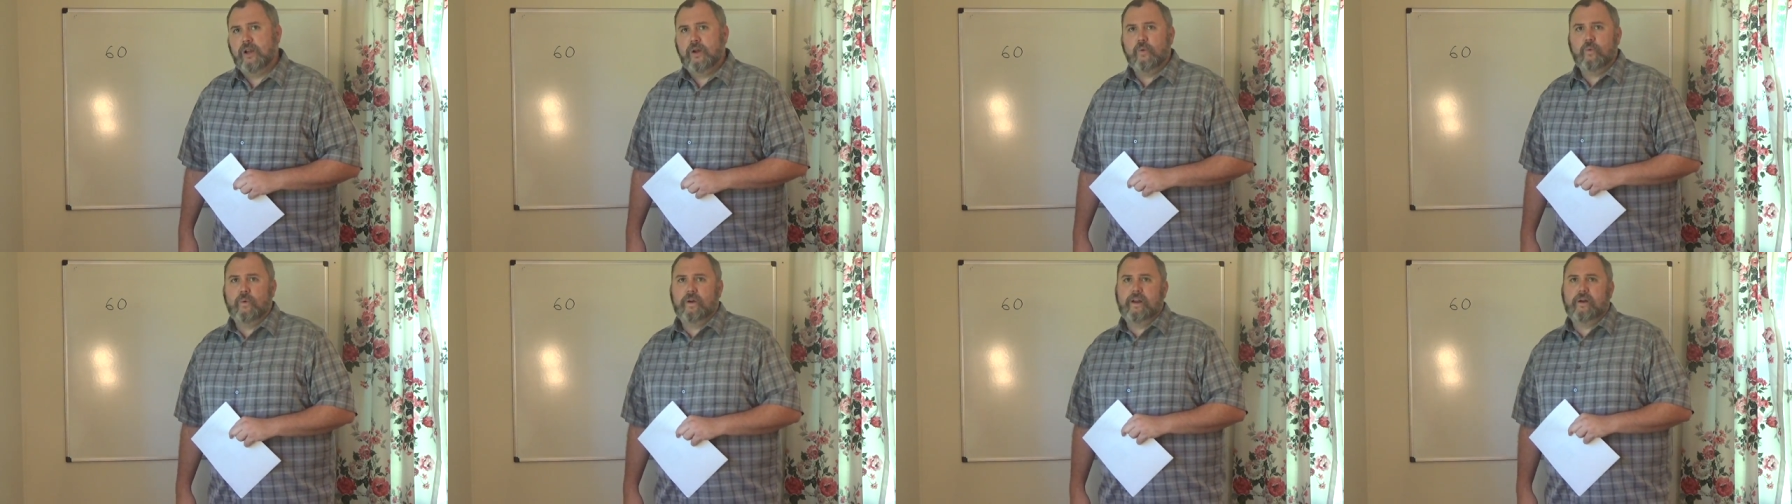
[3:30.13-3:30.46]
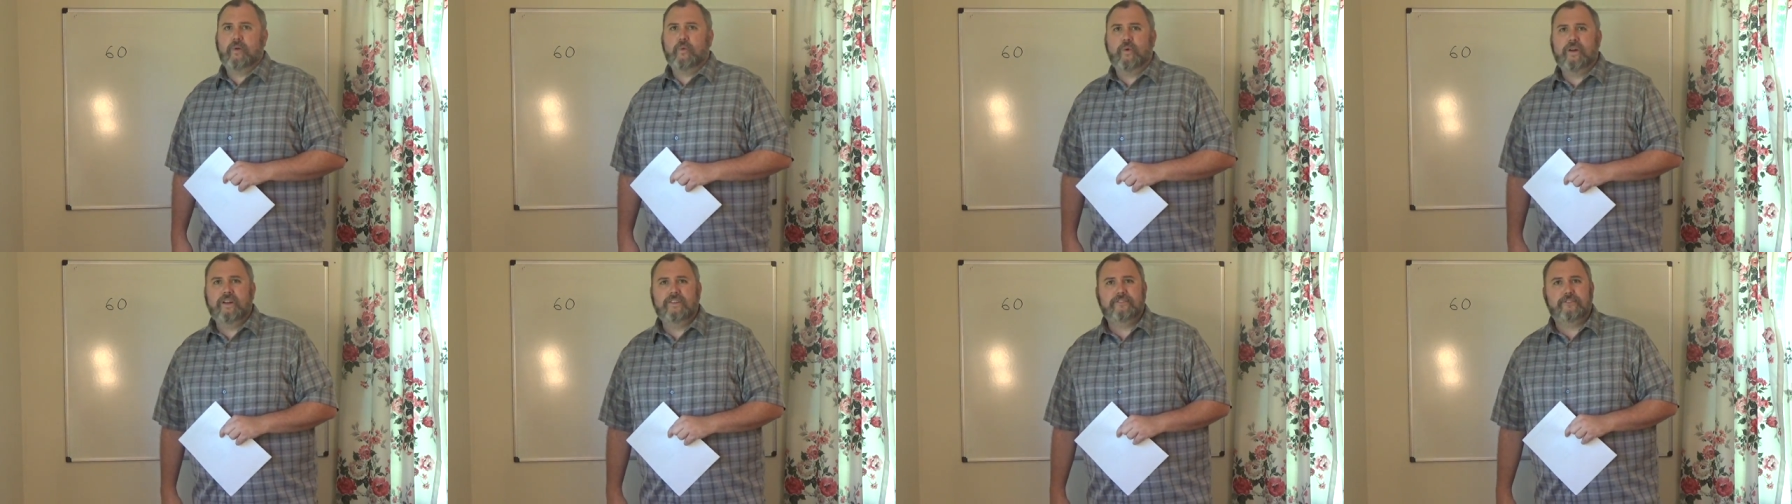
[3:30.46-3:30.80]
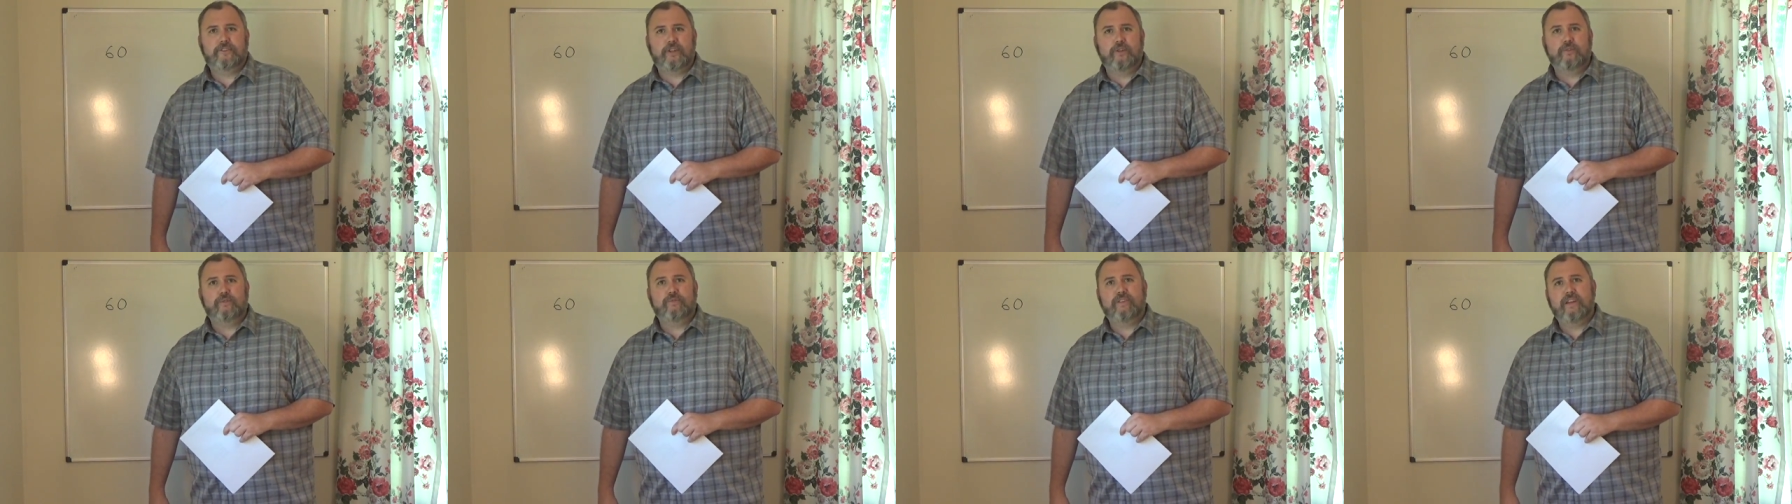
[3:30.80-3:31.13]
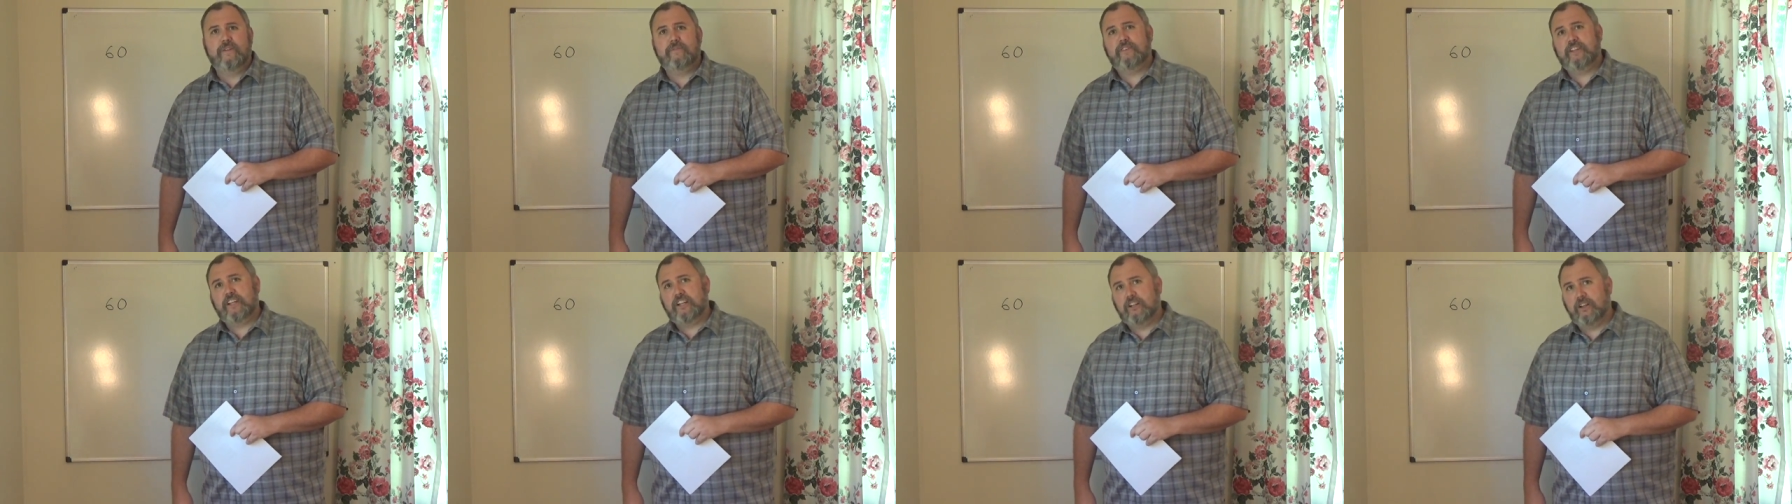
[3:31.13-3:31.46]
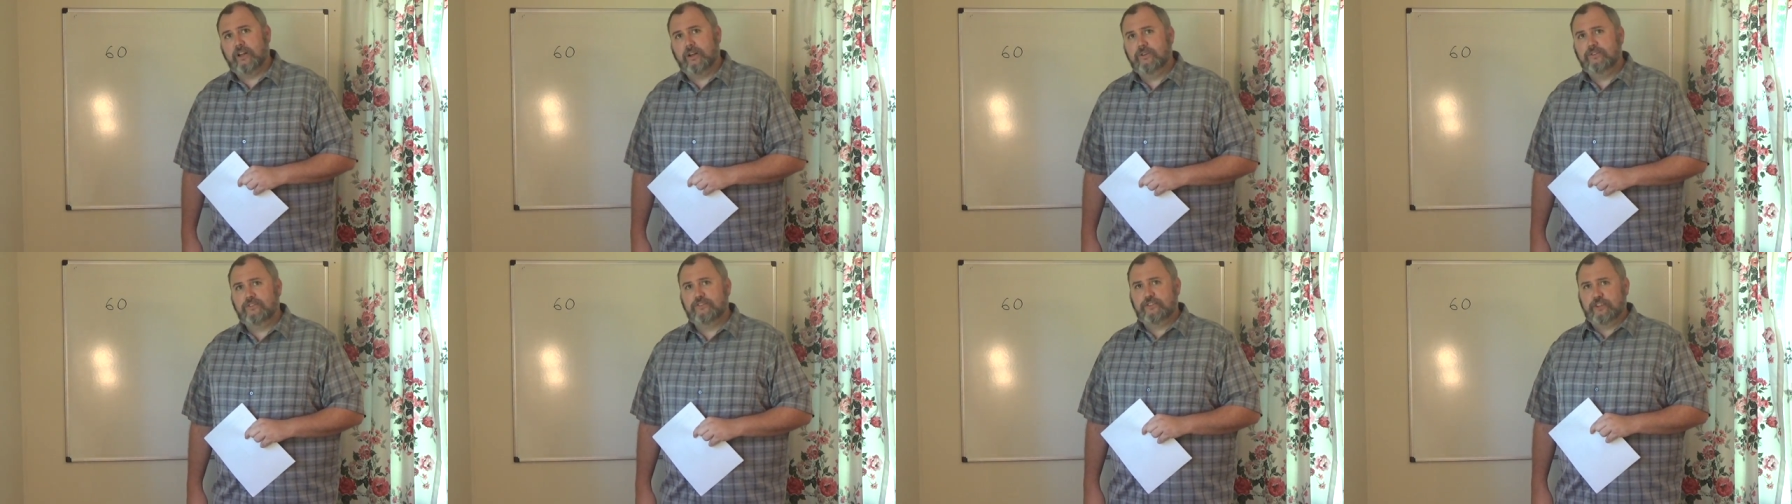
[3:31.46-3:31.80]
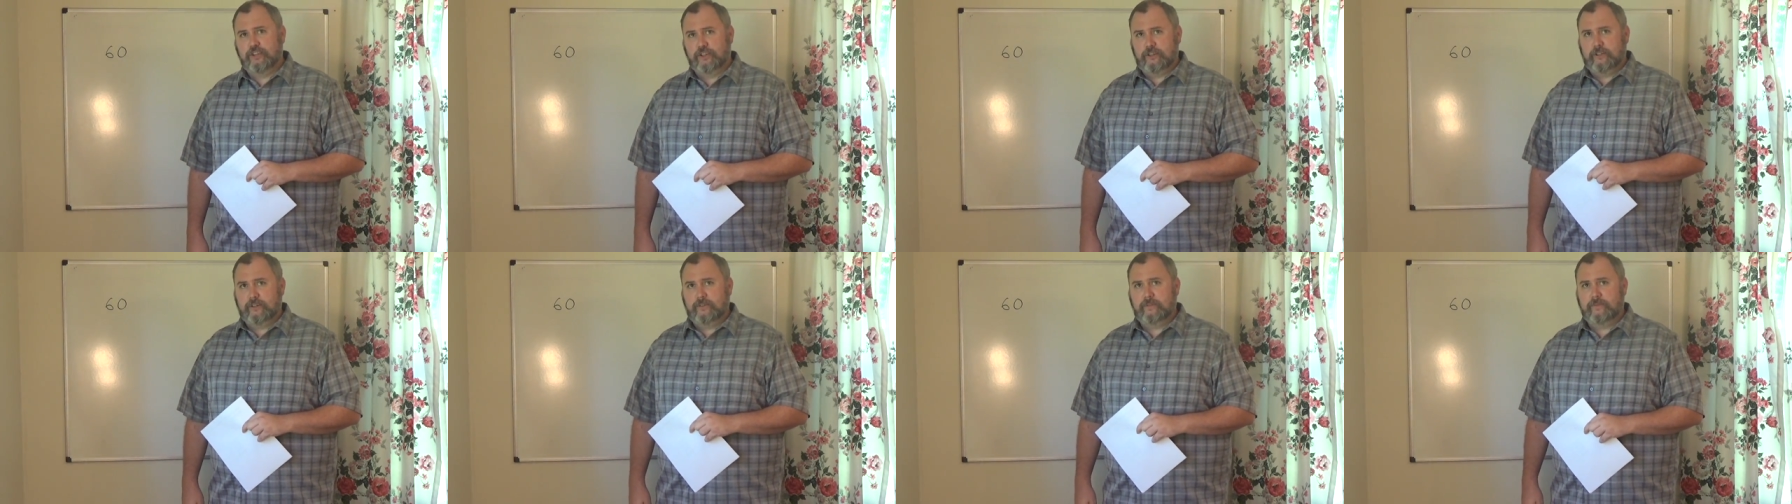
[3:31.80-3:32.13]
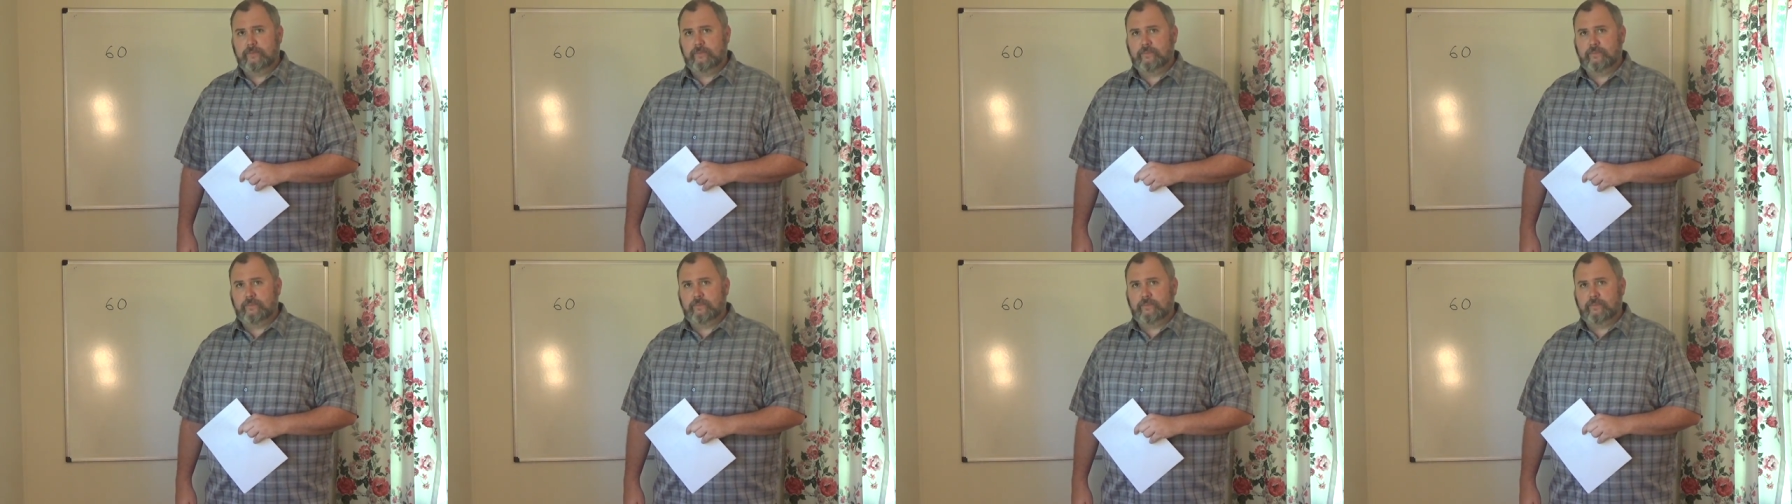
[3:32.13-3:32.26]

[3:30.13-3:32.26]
Well, what's $2.50 close to?